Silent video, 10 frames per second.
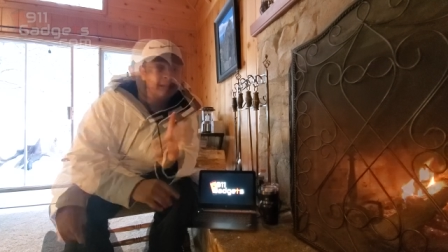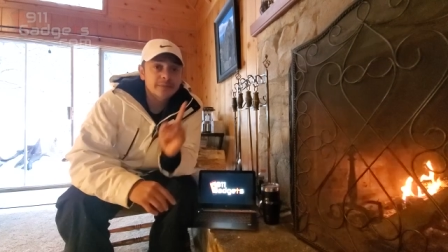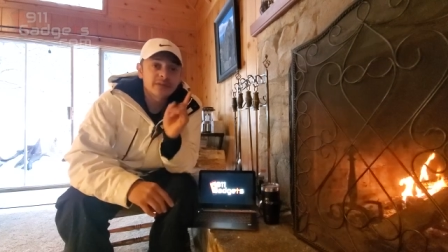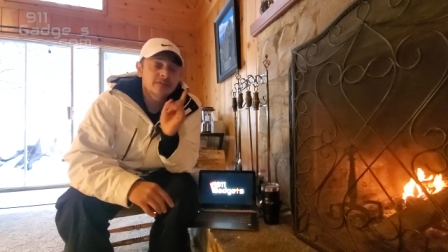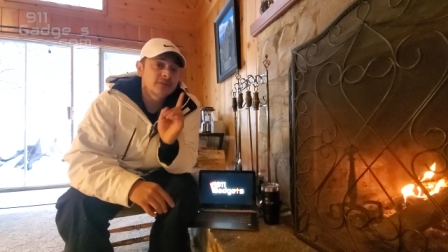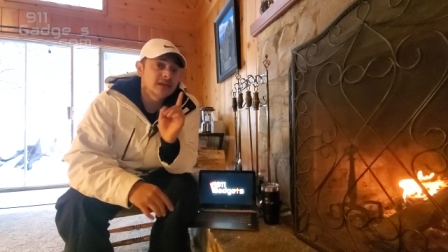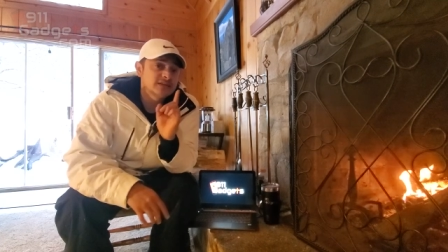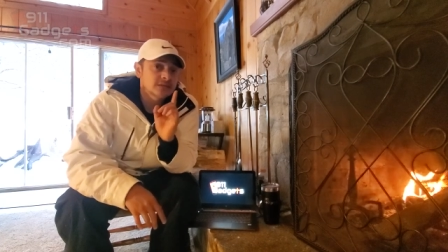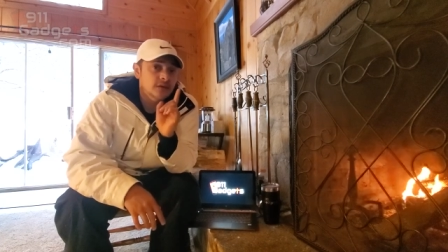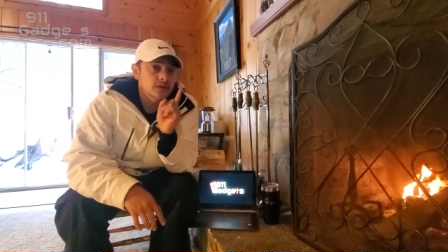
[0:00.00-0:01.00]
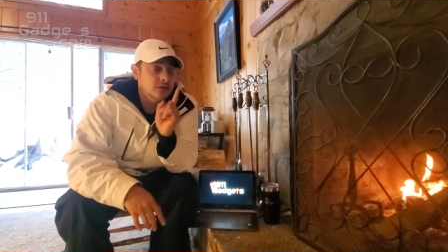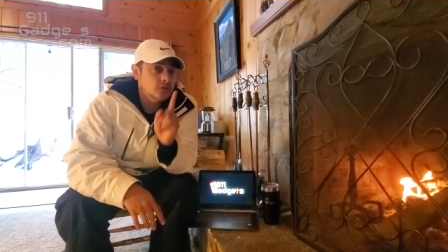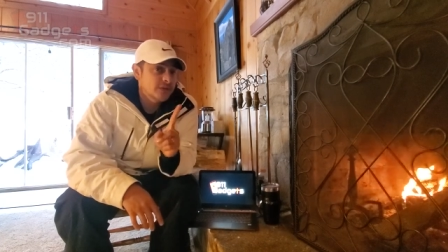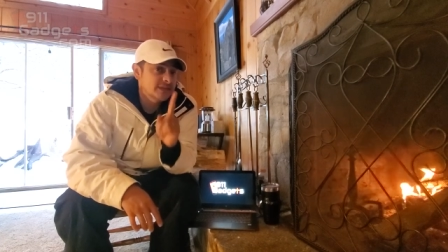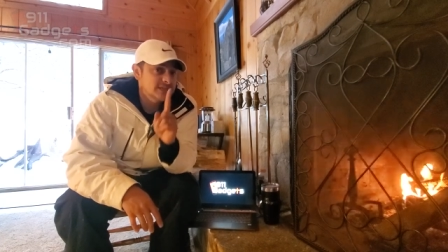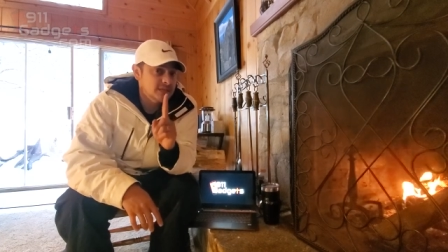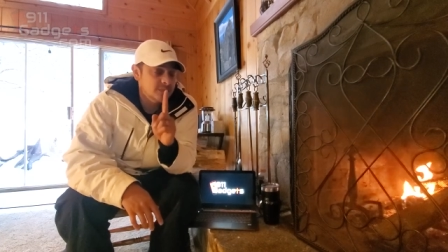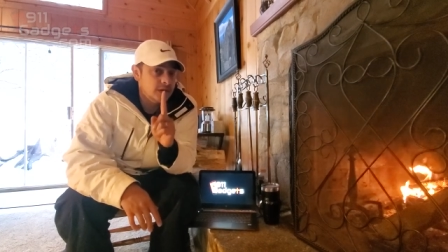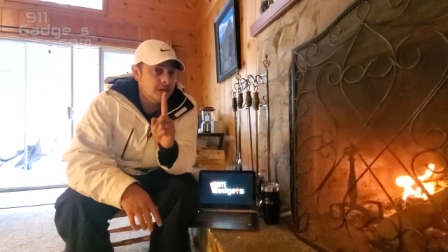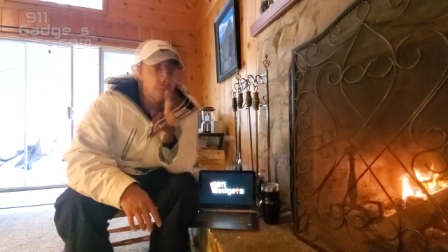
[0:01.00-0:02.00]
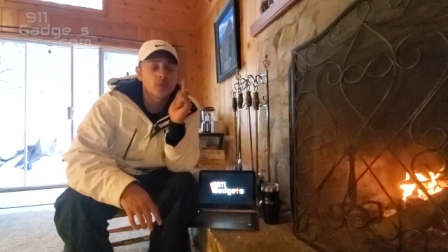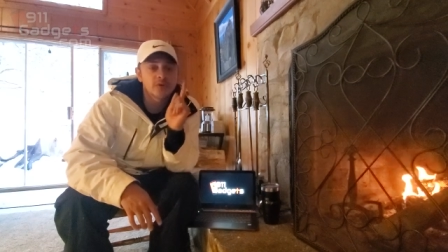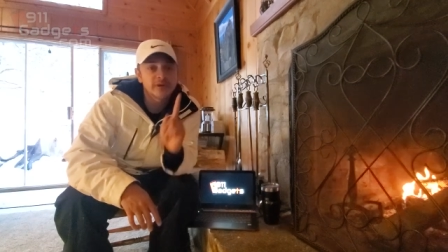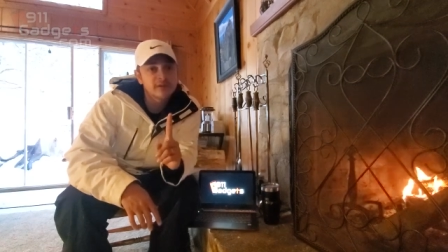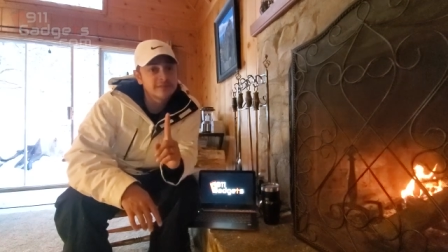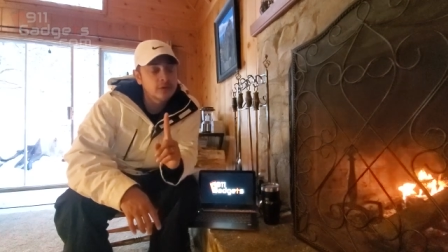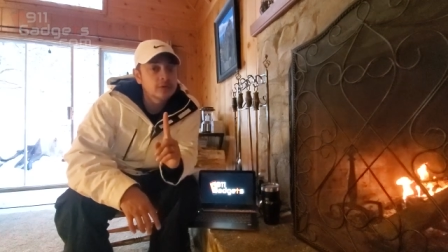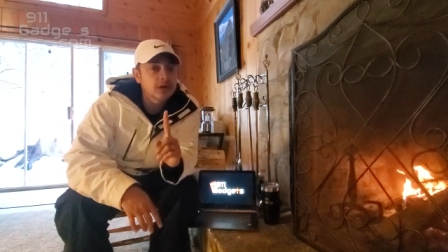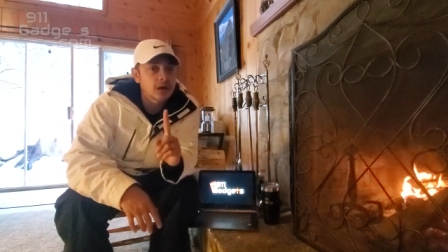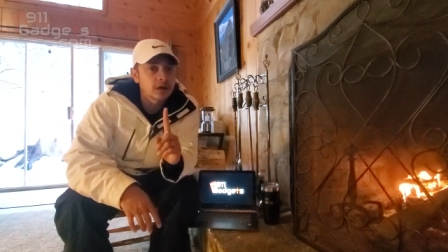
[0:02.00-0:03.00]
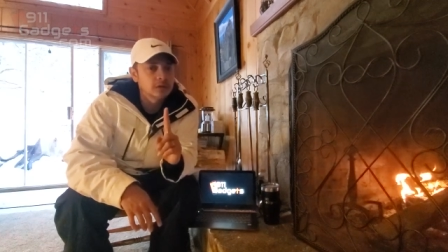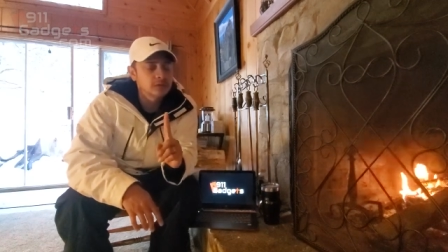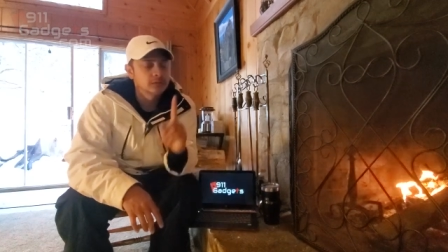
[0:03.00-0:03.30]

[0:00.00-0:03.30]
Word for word: Let me give you guys a quick tip, all right? When you get a phone call,